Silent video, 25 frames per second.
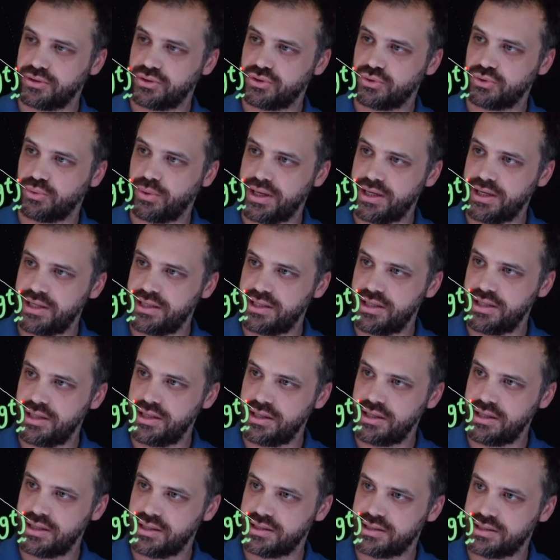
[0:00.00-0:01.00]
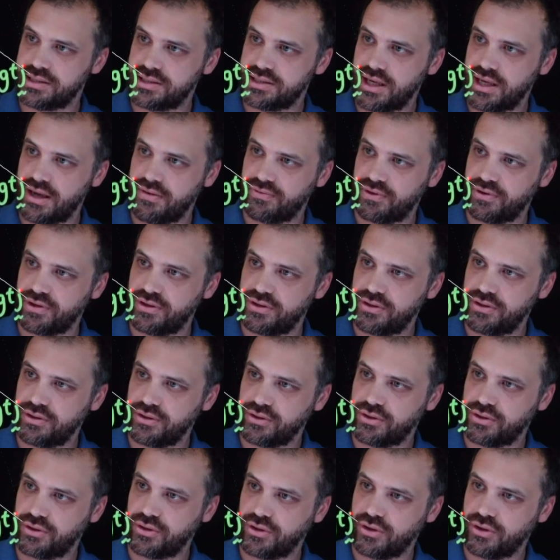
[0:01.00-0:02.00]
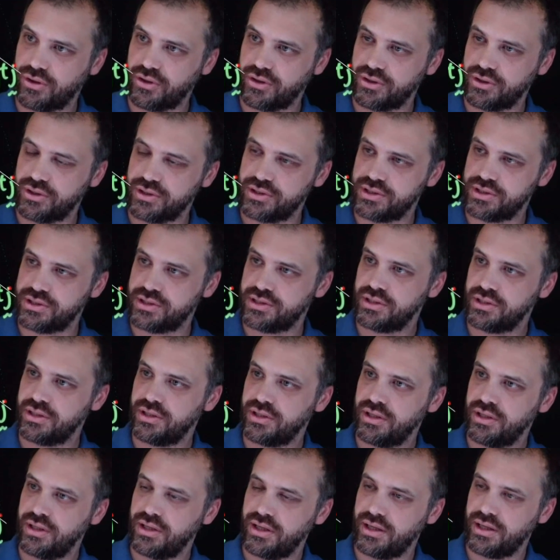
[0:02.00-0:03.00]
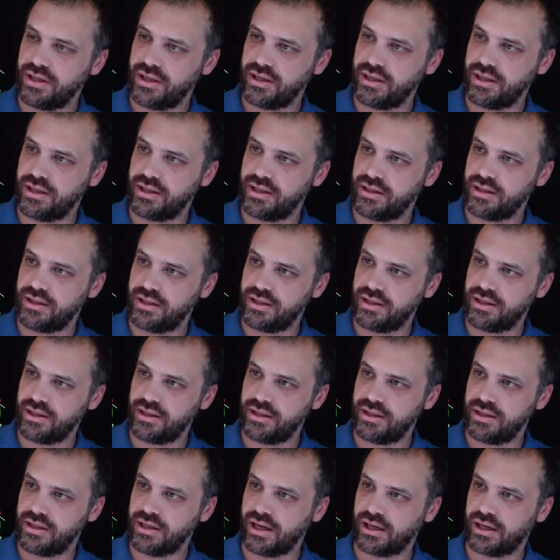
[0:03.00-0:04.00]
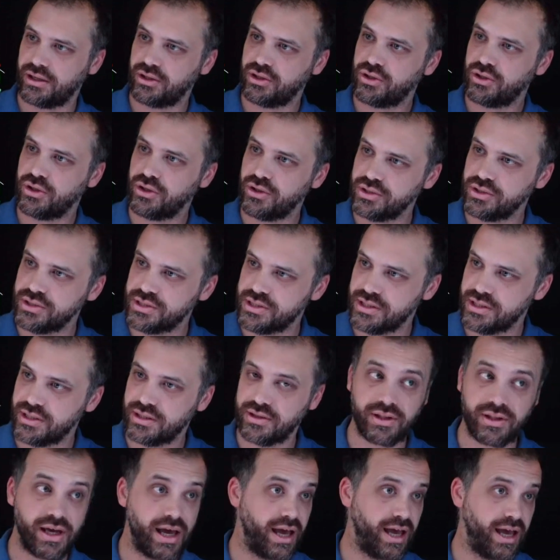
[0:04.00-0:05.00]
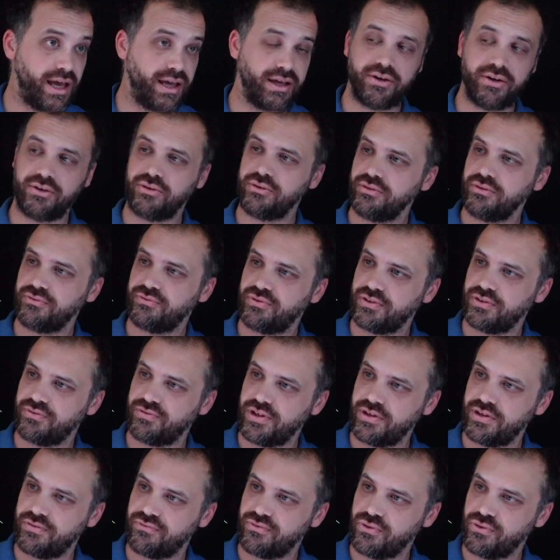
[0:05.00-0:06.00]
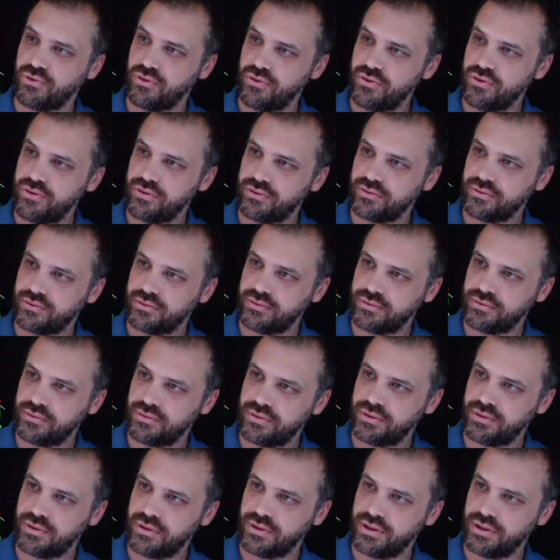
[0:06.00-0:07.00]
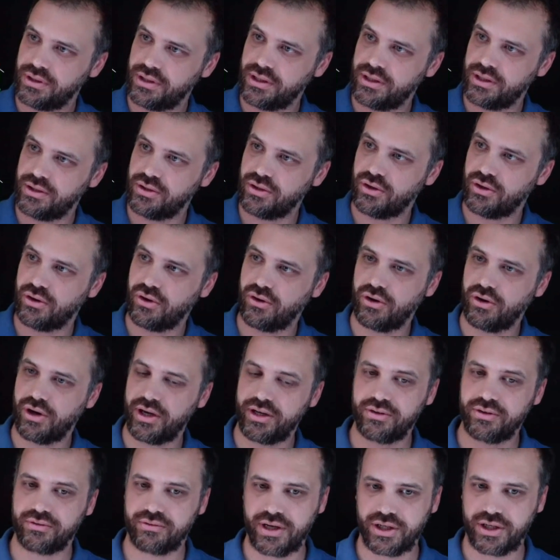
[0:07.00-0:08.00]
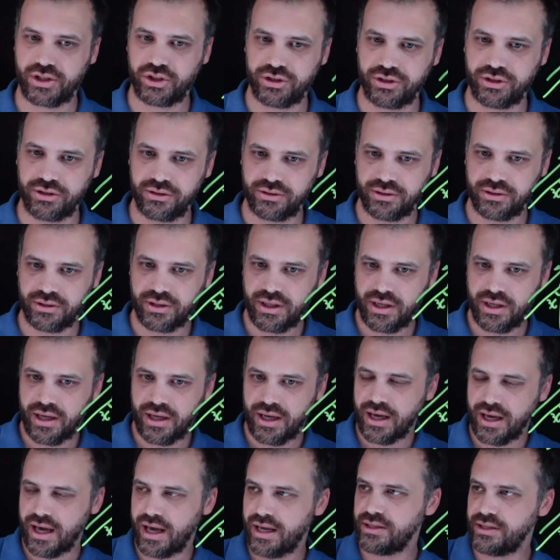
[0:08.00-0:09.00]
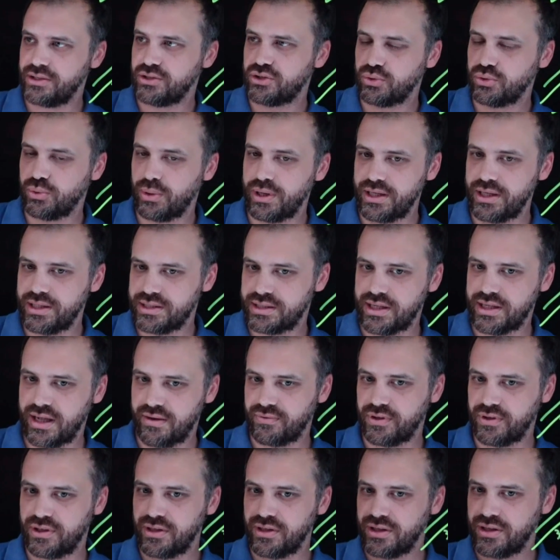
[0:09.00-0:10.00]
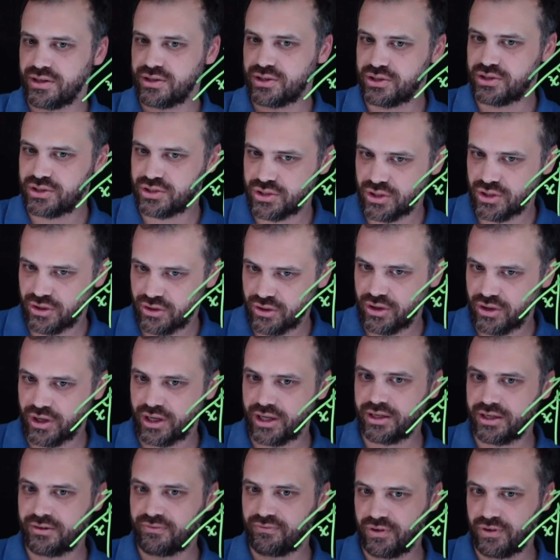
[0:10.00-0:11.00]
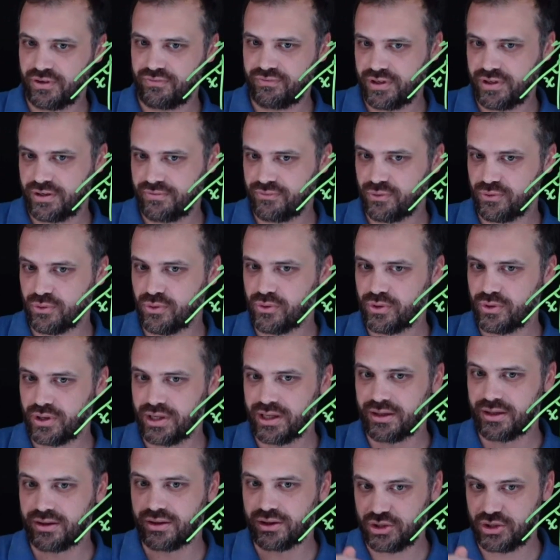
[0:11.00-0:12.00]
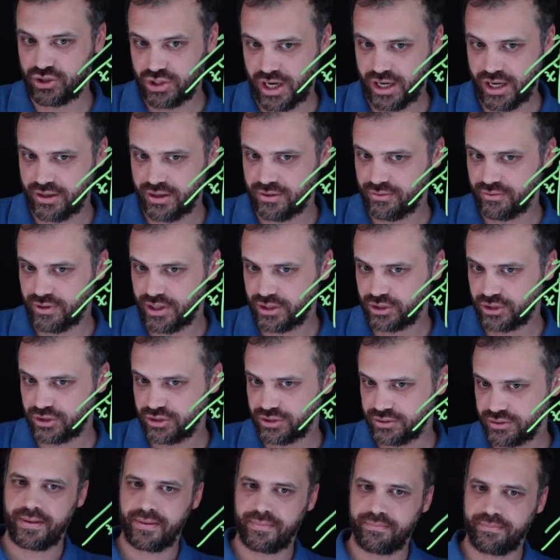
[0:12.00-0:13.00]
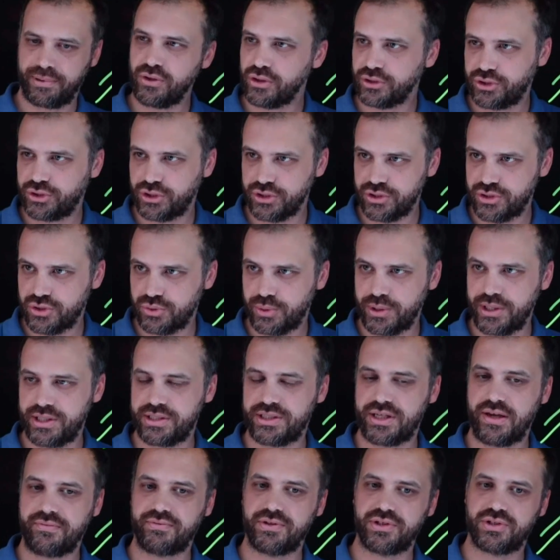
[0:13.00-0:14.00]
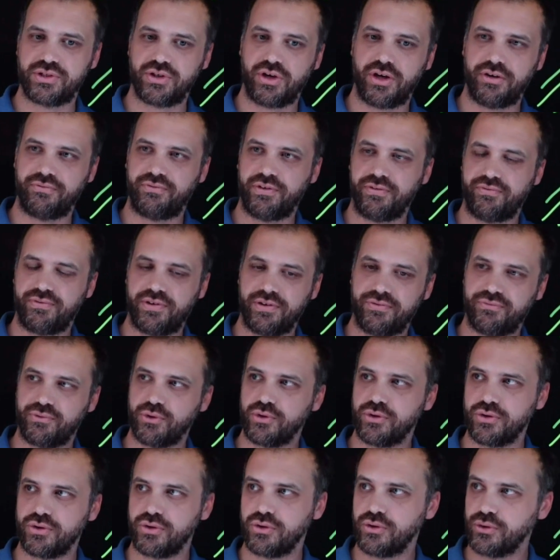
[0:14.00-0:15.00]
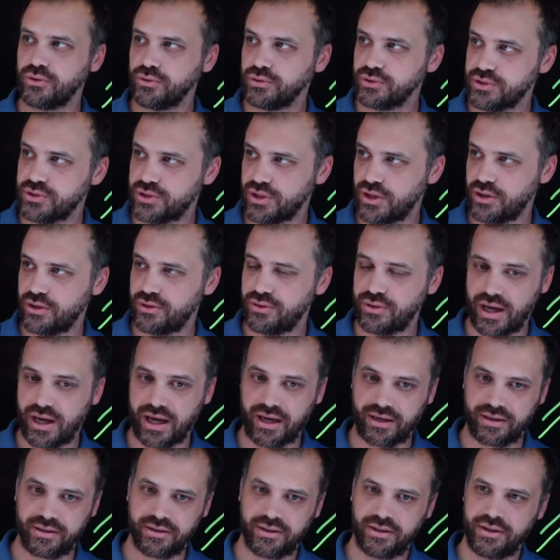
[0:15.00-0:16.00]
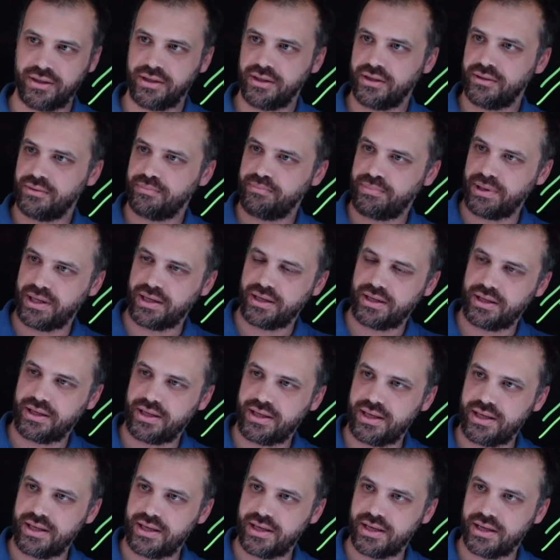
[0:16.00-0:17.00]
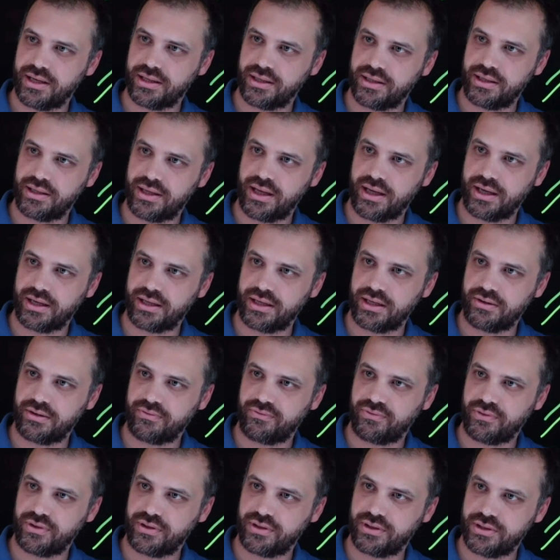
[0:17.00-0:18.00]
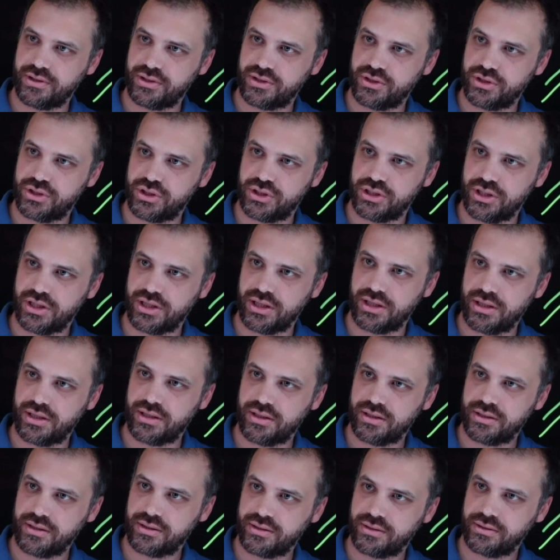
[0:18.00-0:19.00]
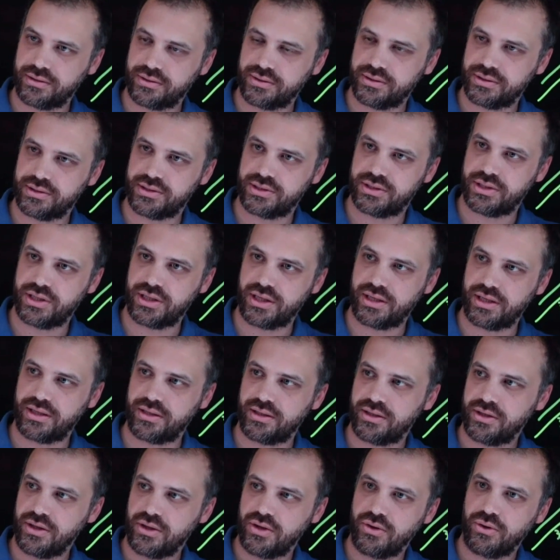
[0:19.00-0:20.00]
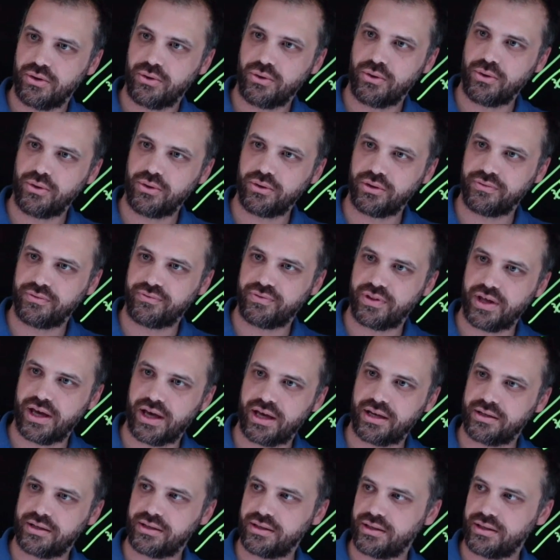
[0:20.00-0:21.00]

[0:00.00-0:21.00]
27 cos in the cos the angle 54 in the I direction and 27 sine 54 in the J direction. But not just 27 sine 54, also that bit here, negative gt. All of that